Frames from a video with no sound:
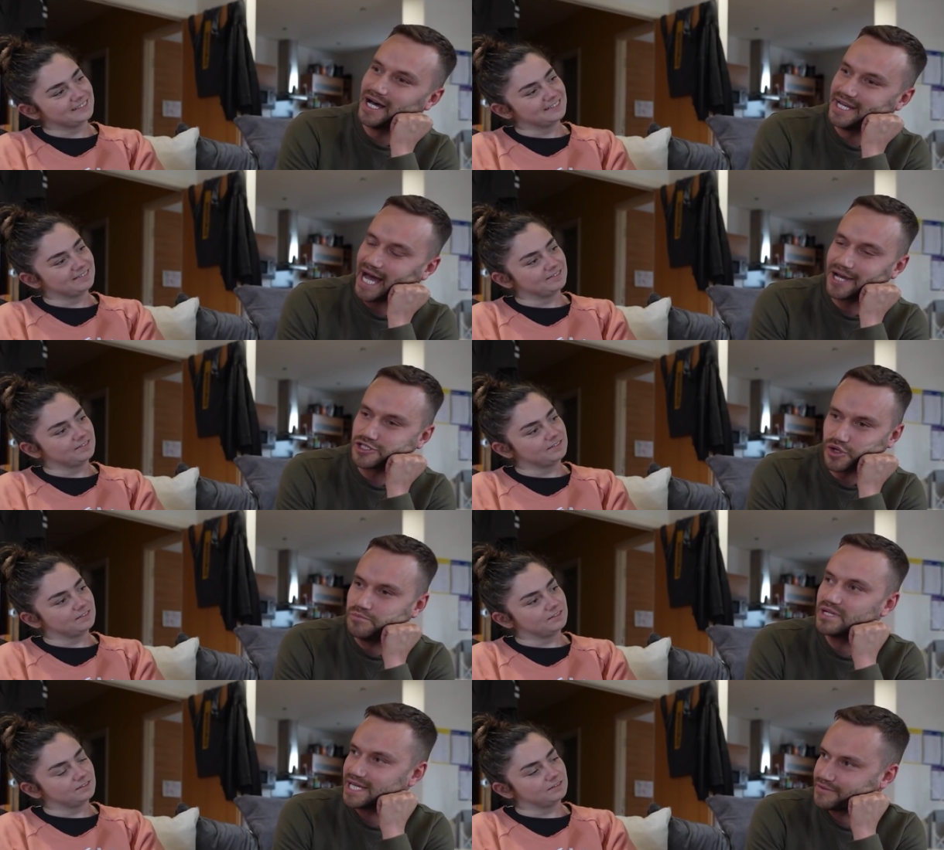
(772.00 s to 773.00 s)
Speaker 1: Nile's
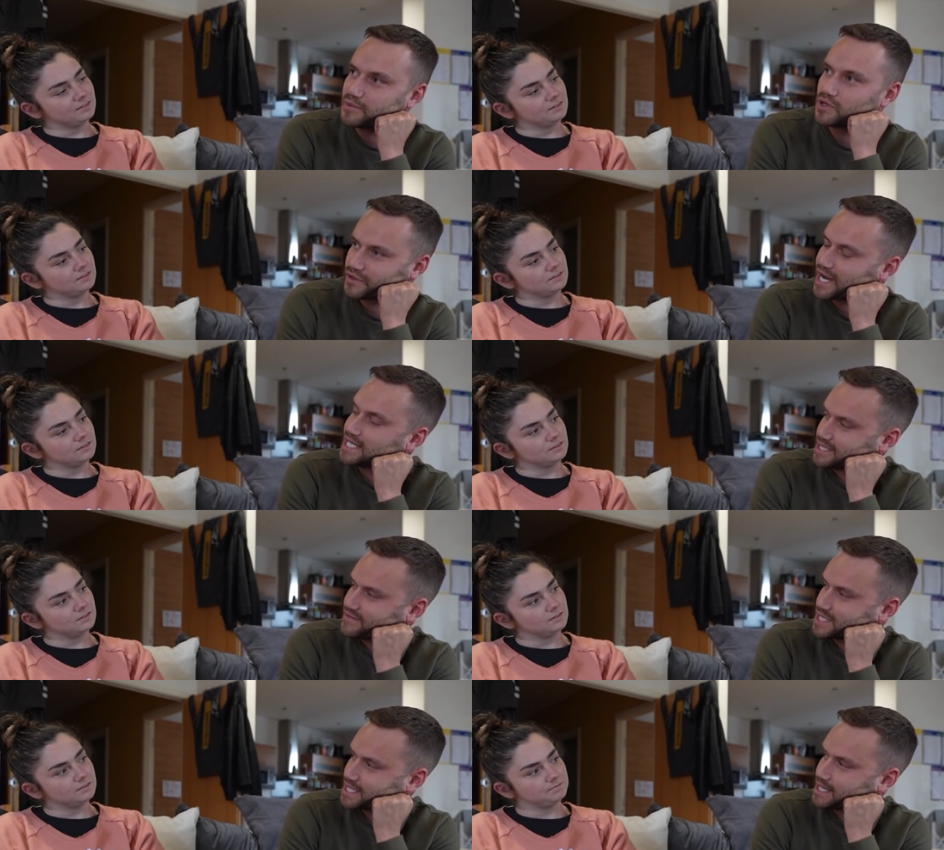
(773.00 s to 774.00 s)
unbelievable
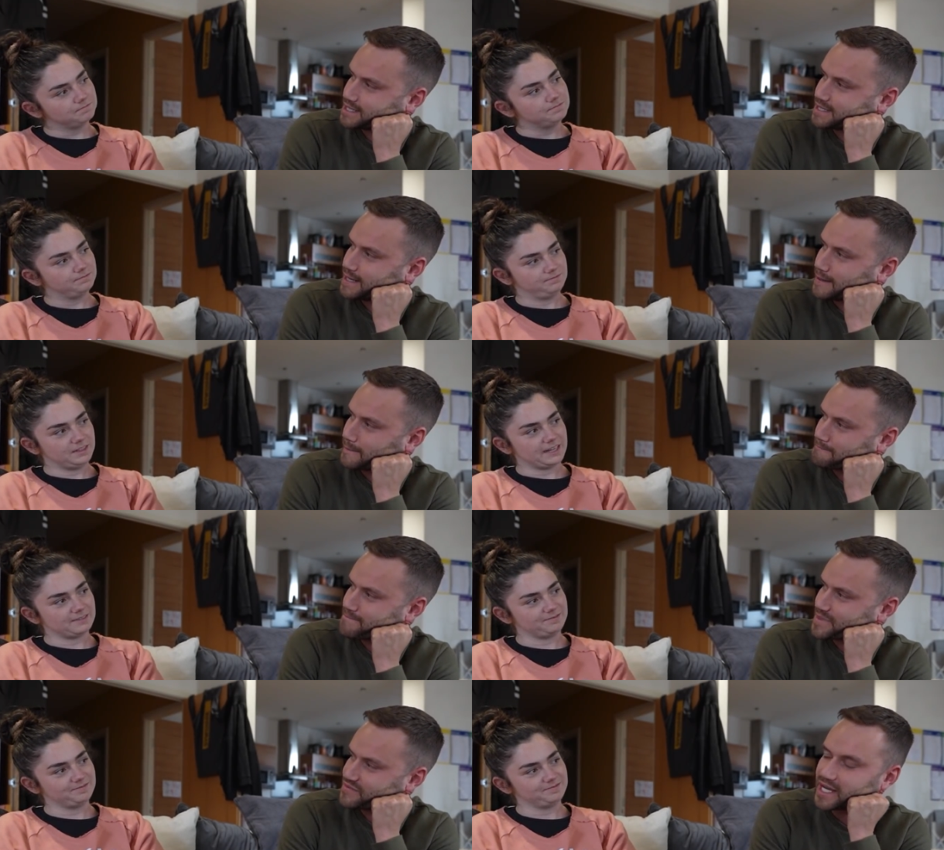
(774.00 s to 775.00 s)
creativity, I'd say.
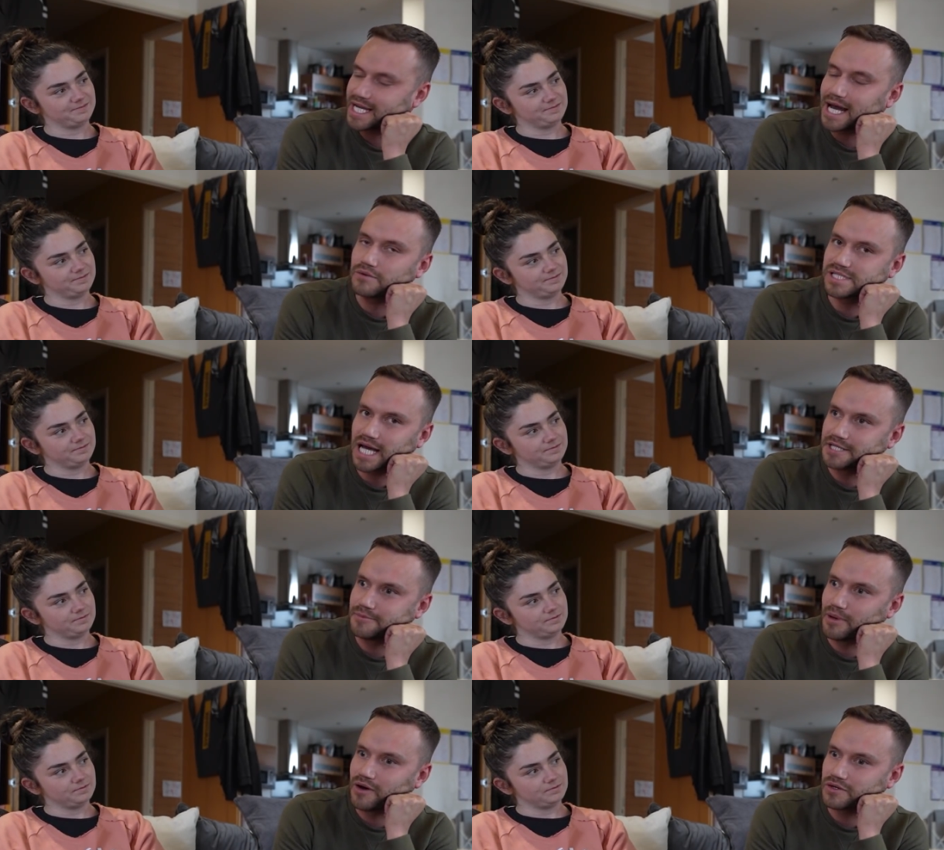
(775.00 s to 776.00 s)
Yeah. Thinking
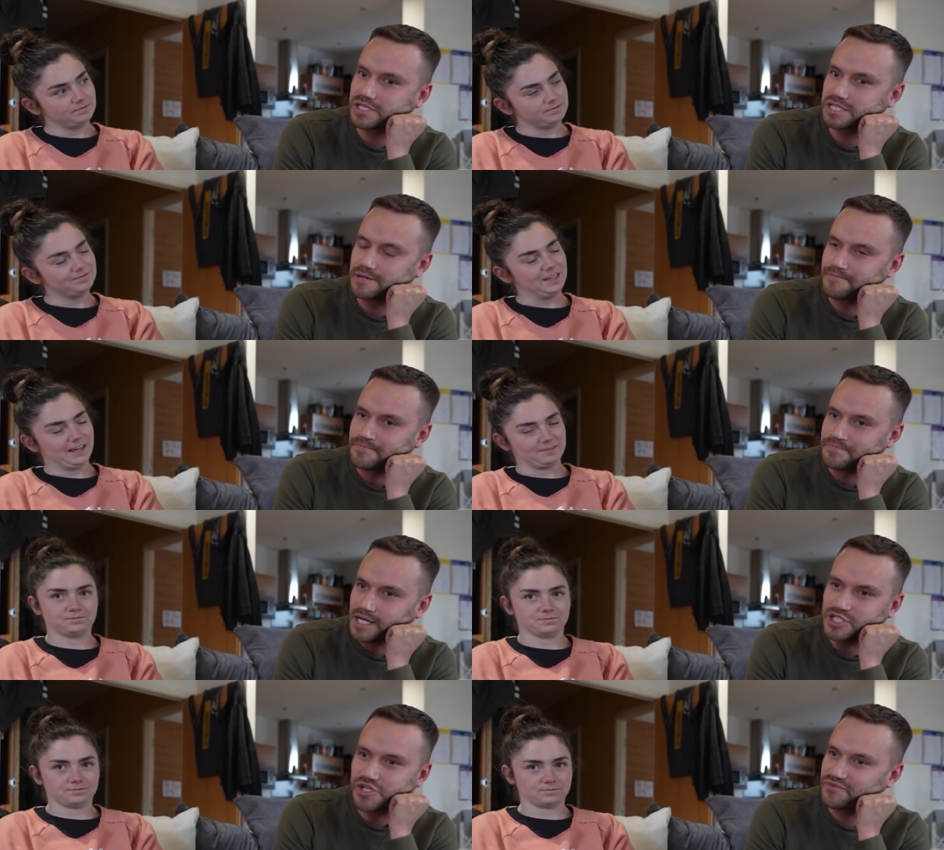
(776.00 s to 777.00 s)
outside the box.
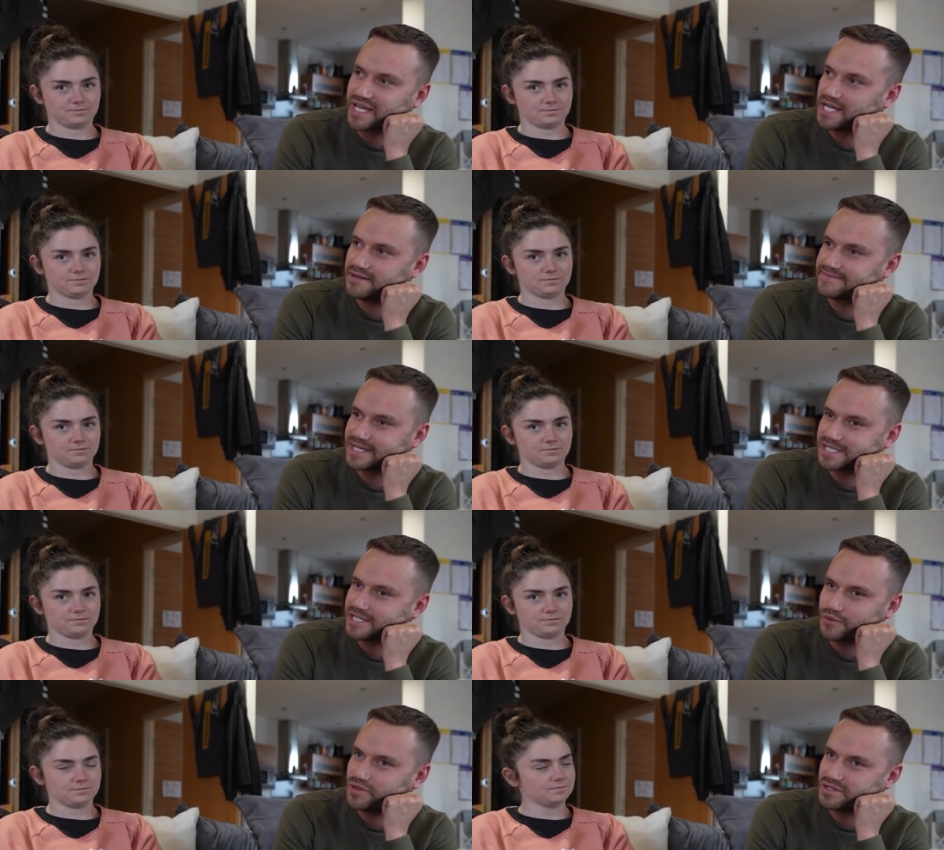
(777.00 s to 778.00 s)
Yeah. And just thinking of
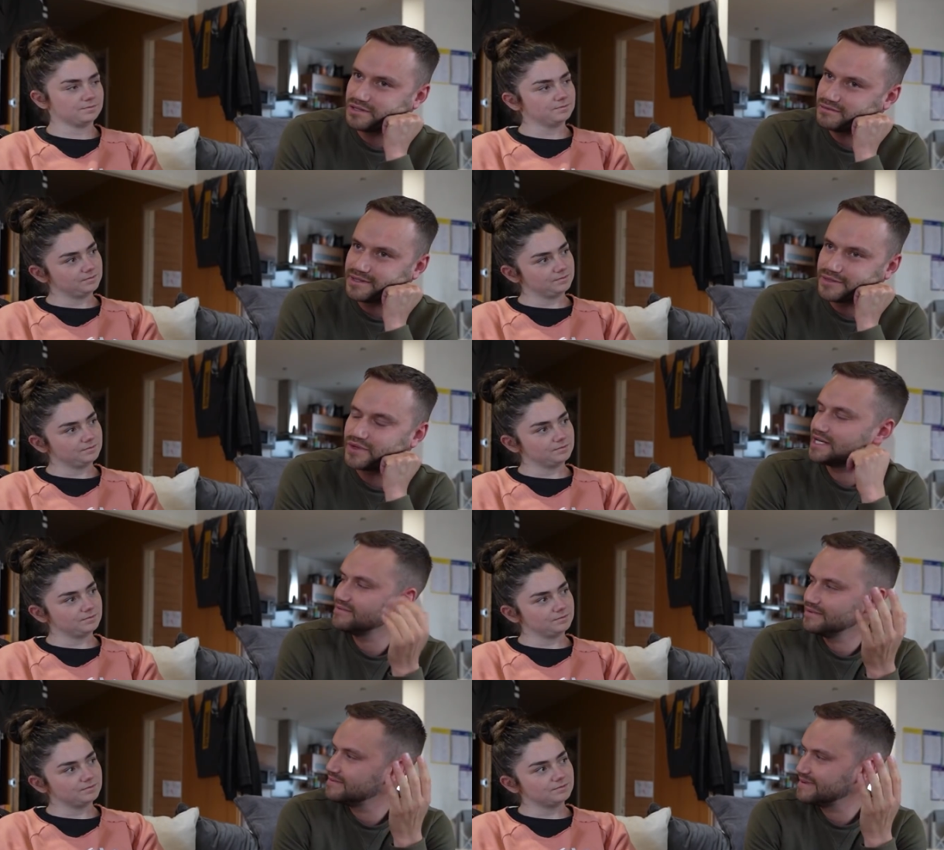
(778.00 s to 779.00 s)
things that you wouldn't
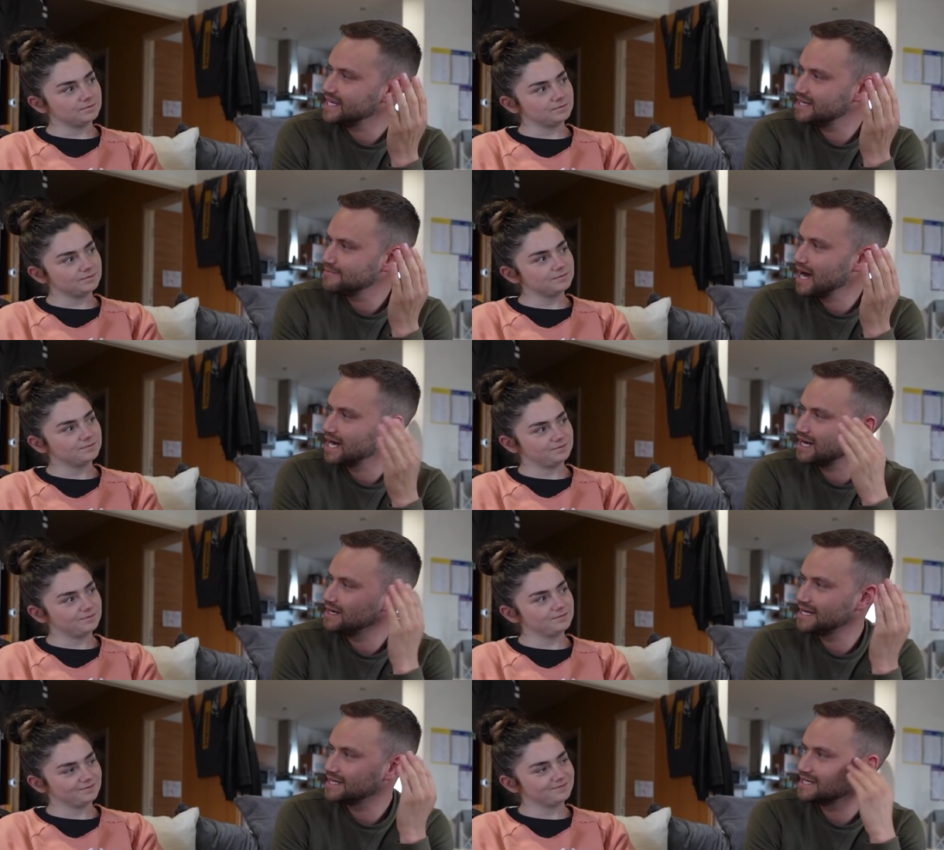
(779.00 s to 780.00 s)
even think about. I
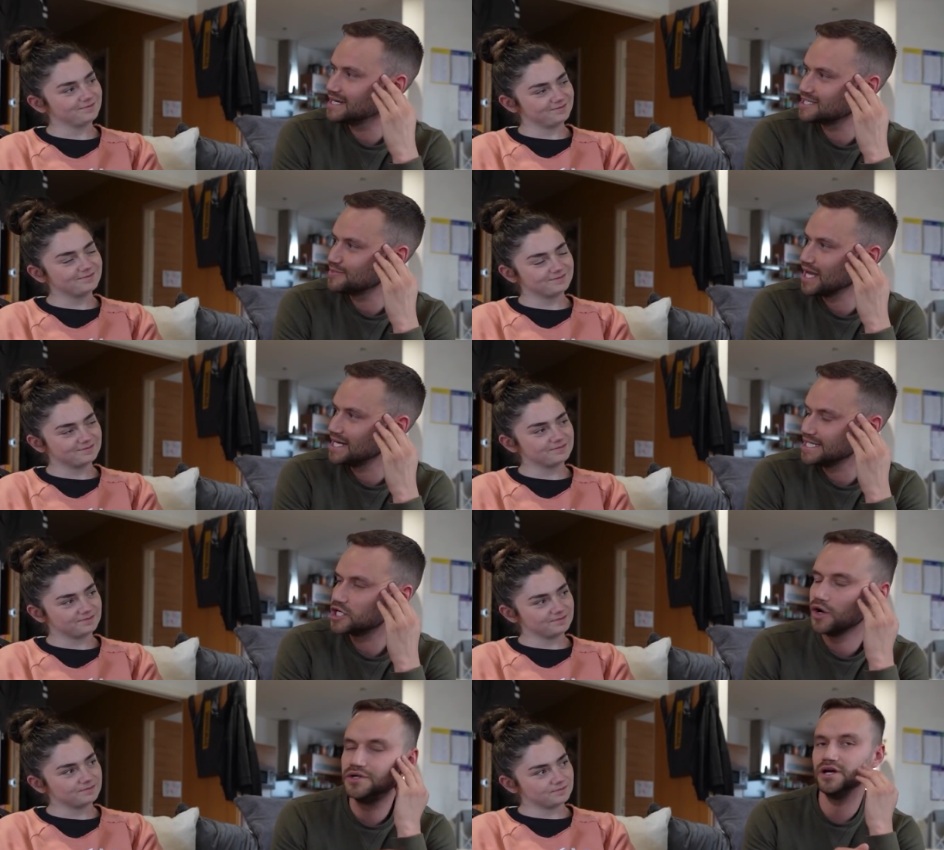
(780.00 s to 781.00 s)
can't explain it.
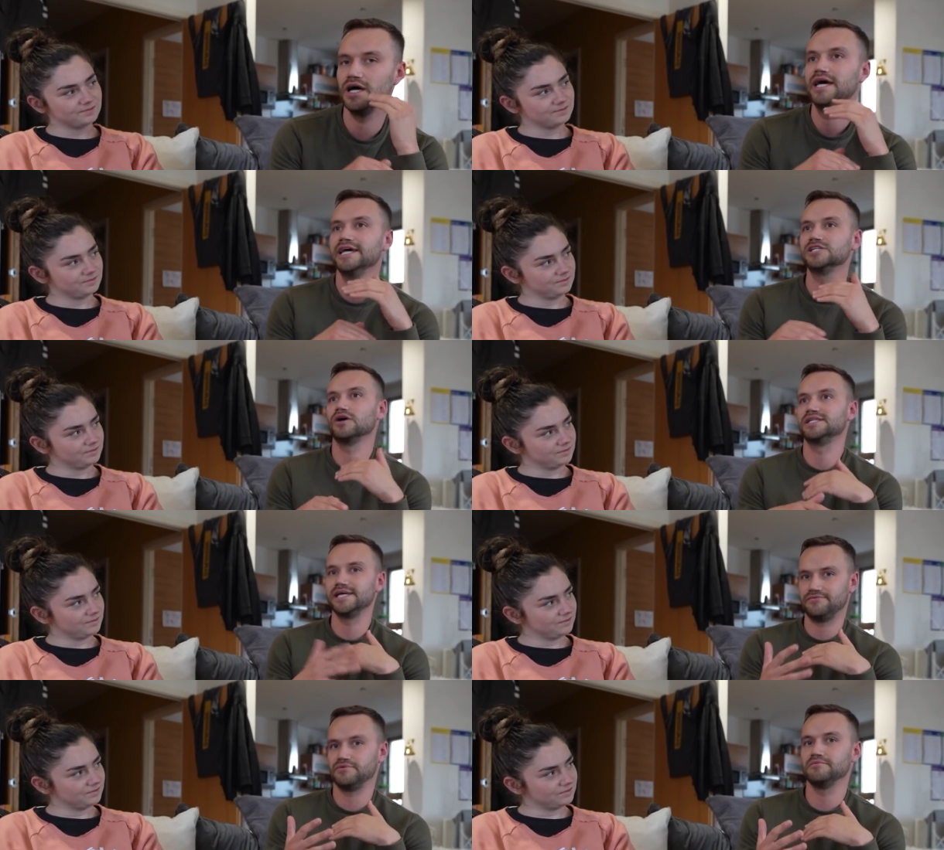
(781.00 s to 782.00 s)
He's got
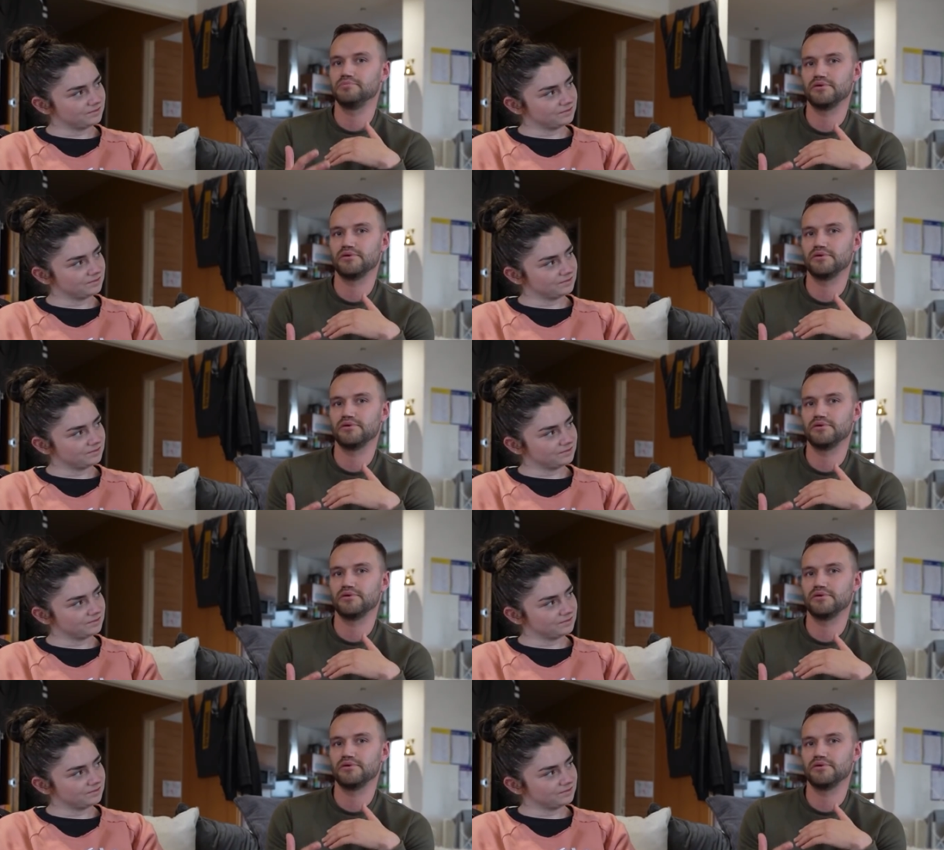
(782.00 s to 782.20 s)
a different